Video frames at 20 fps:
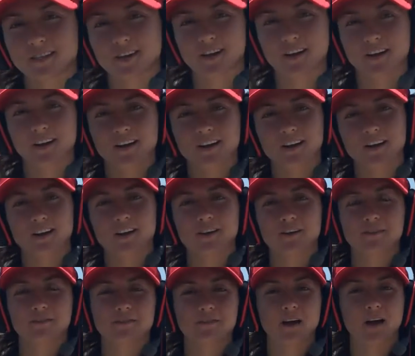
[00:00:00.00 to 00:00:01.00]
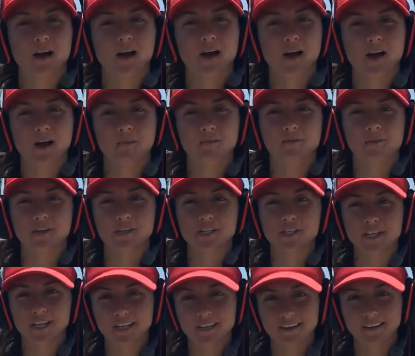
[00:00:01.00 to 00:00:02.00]
took her from
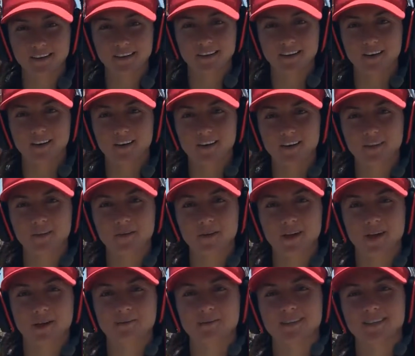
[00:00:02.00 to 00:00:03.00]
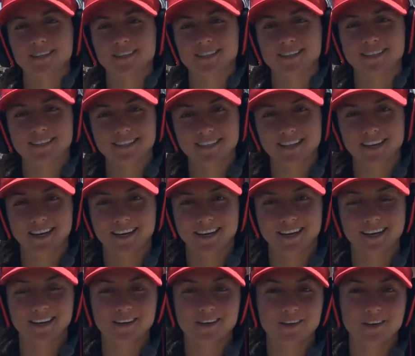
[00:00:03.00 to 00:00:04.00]
Virginia all the way up to
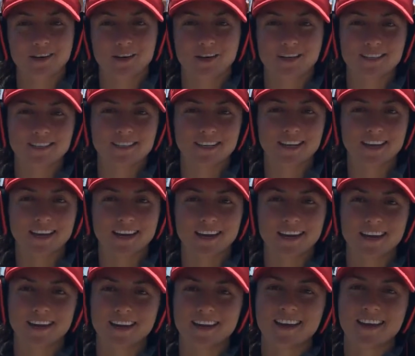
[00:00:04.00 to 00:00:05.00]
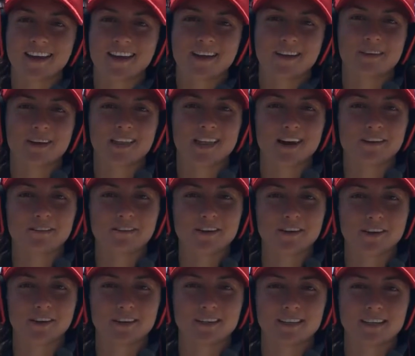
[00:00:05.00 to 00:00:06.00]
DC, New York City. We left New
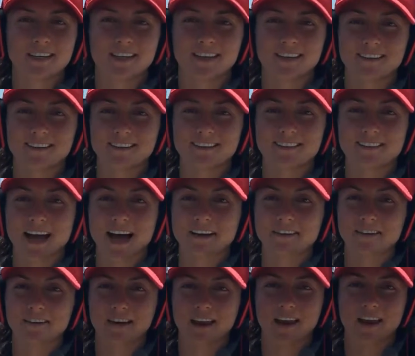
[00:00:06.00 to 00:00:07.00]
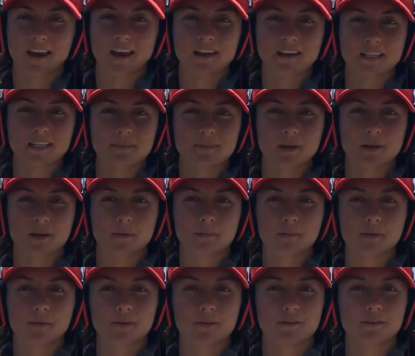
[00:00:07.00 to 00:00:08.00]
York City on Saturday and spent a
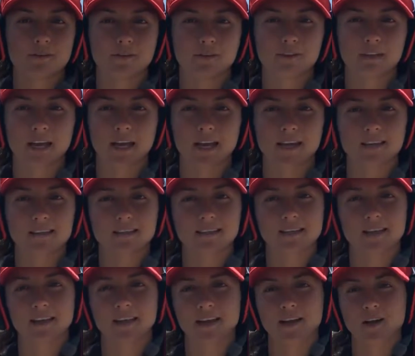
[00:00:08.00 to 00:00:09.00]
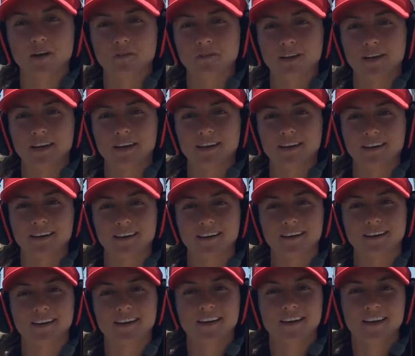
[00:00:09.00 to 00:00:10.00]
beautiful night sailing over
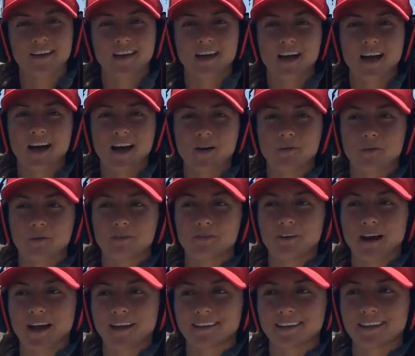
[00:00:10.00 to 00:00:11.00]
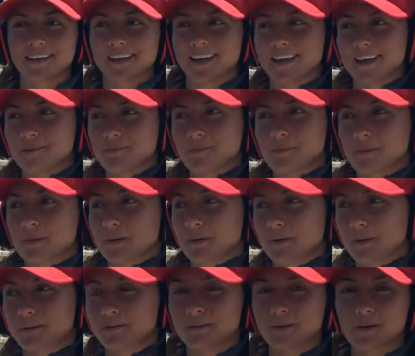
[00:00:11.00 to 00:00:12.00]
here. Uh, we're finally in
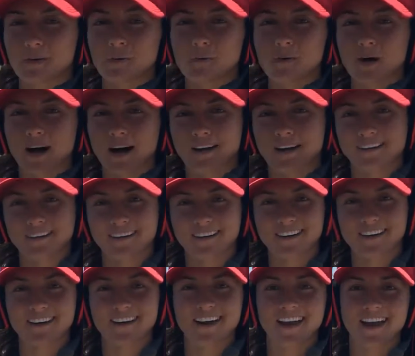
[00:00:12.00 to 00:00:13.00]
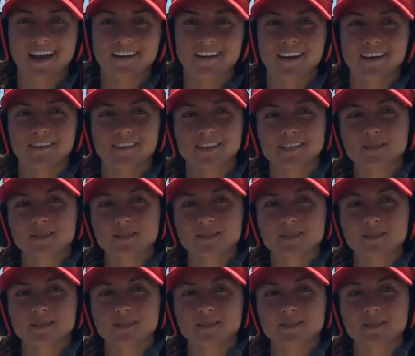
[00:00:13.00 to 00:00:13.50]
beautiful water and on this